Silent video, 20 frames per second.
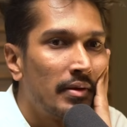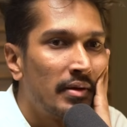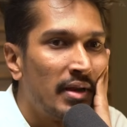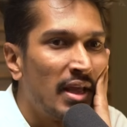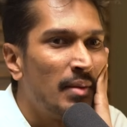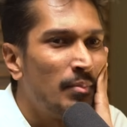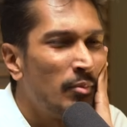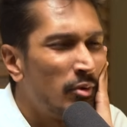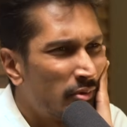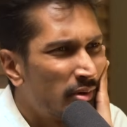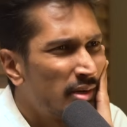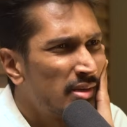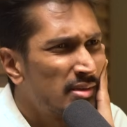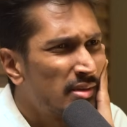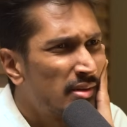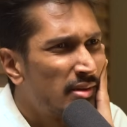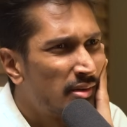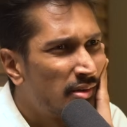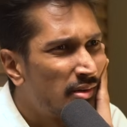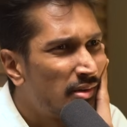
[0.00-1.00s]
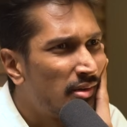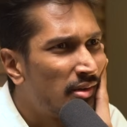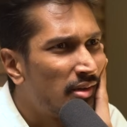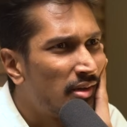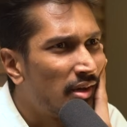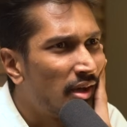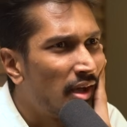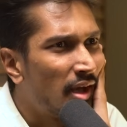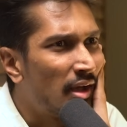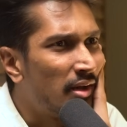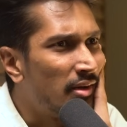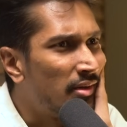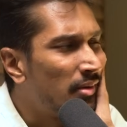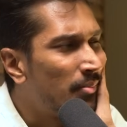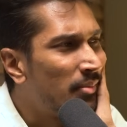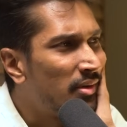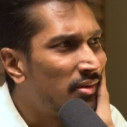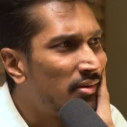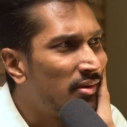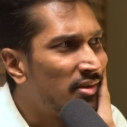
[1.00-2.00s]
take more risk. And
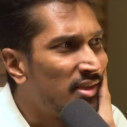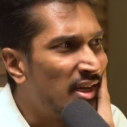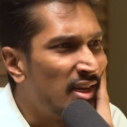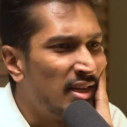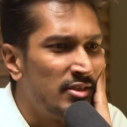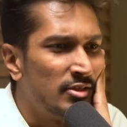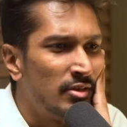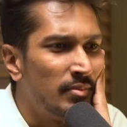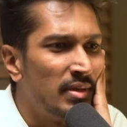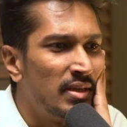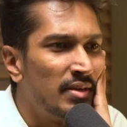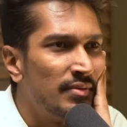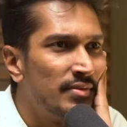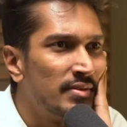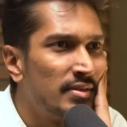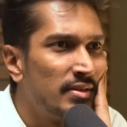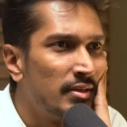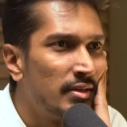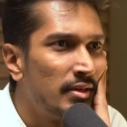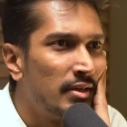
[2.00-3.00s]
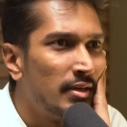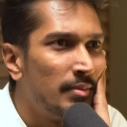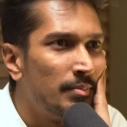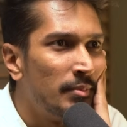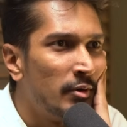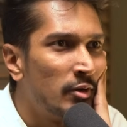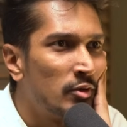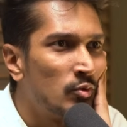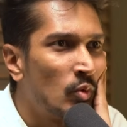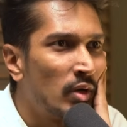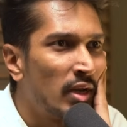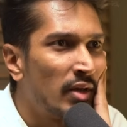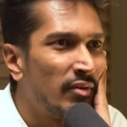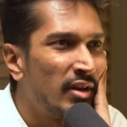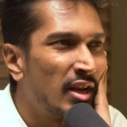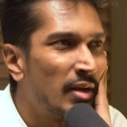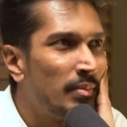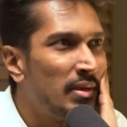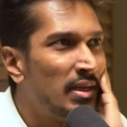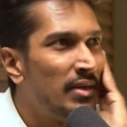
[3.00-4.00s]
number 3, challenge your beliefs. Because whatever
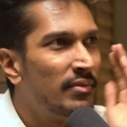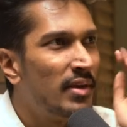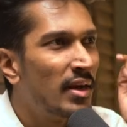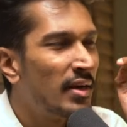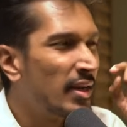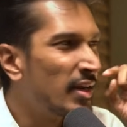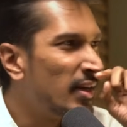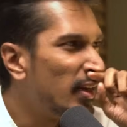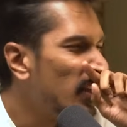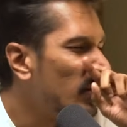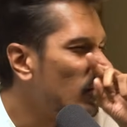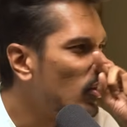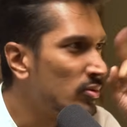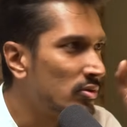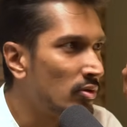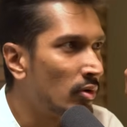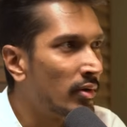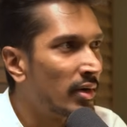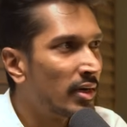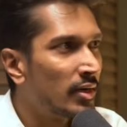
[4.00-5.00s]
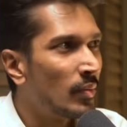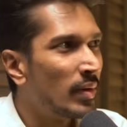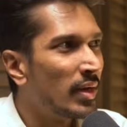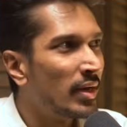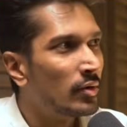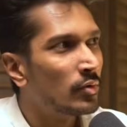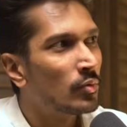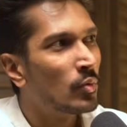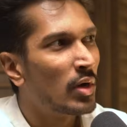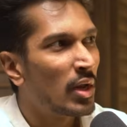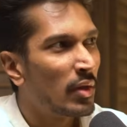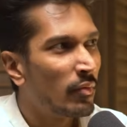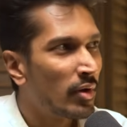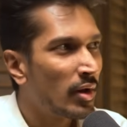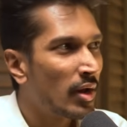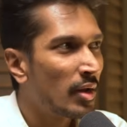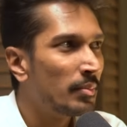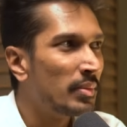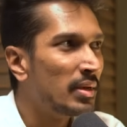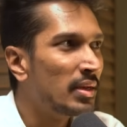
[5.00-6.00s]
I believed at 18 was wrong at 22, whatever
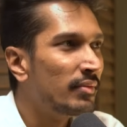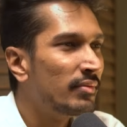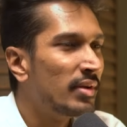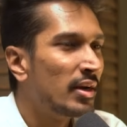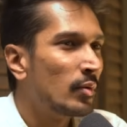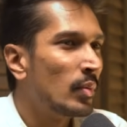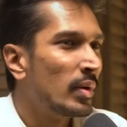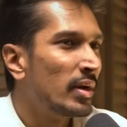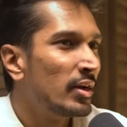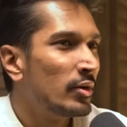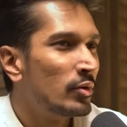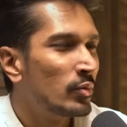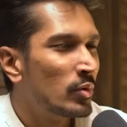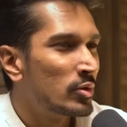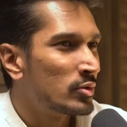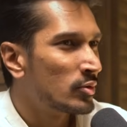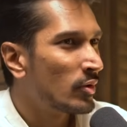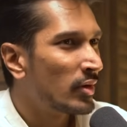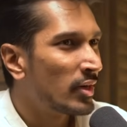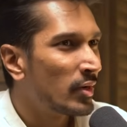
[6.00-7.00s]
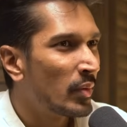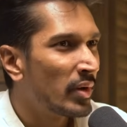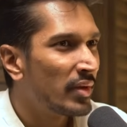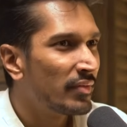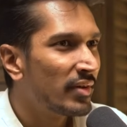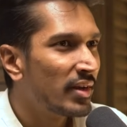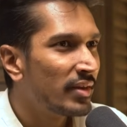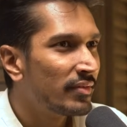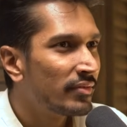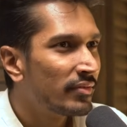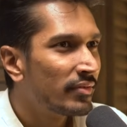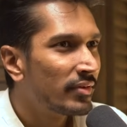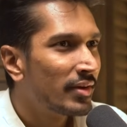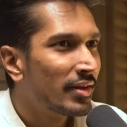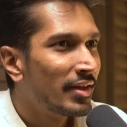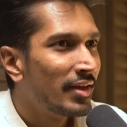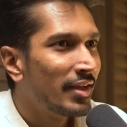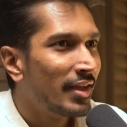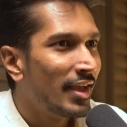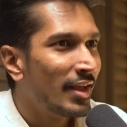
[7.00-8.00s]
I believed at 22 was wrong at 25.
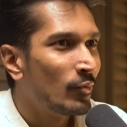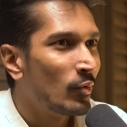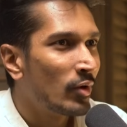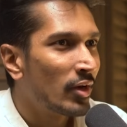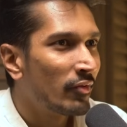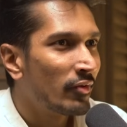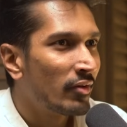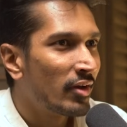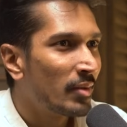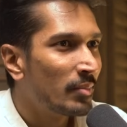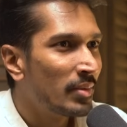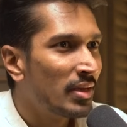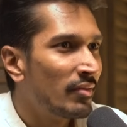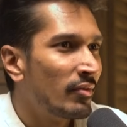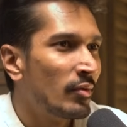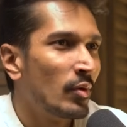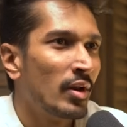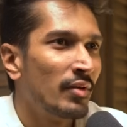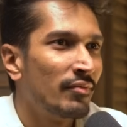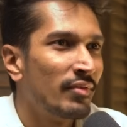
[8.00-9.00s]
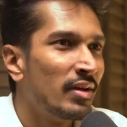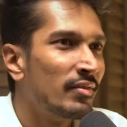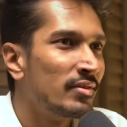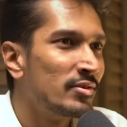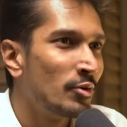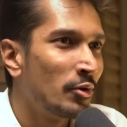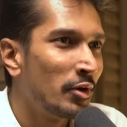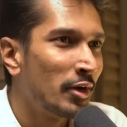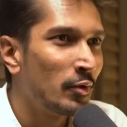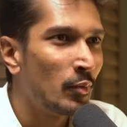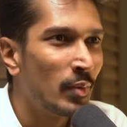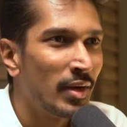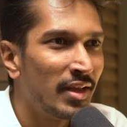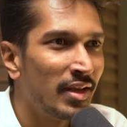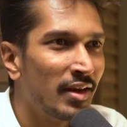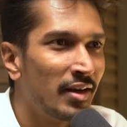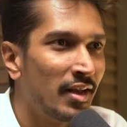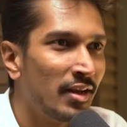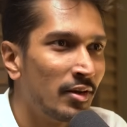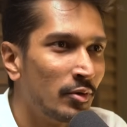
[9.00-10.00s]
And whatever I believe at 25 is wrong at
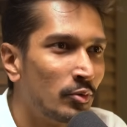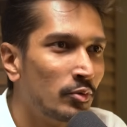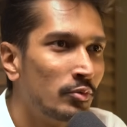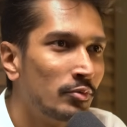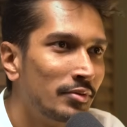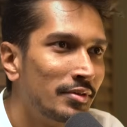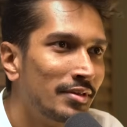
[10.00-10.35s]
28, I know.